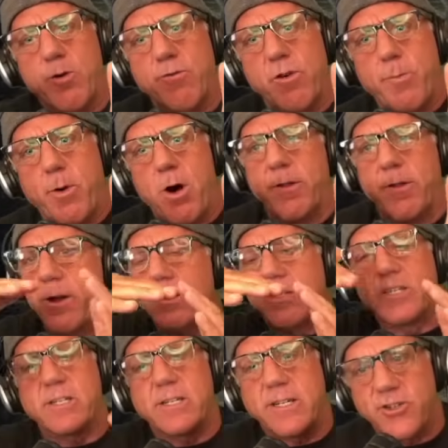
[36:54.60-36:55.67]
a ball. No, it's
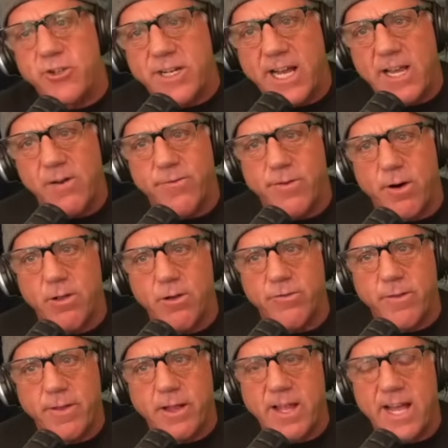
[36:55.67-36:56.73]
just because you're getting farther
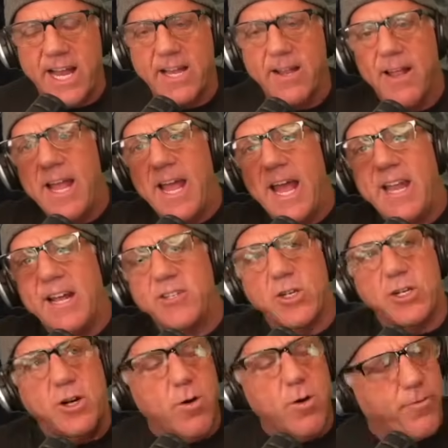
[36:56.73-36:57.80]
from the light. And as you
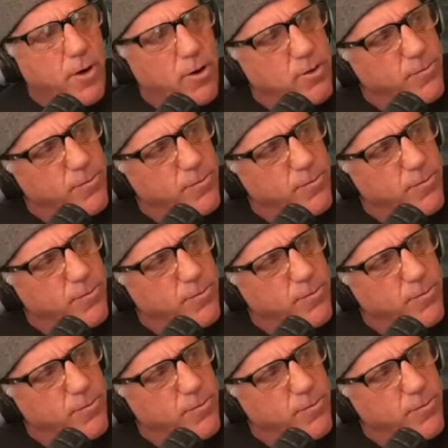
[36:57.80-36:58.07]
go farther and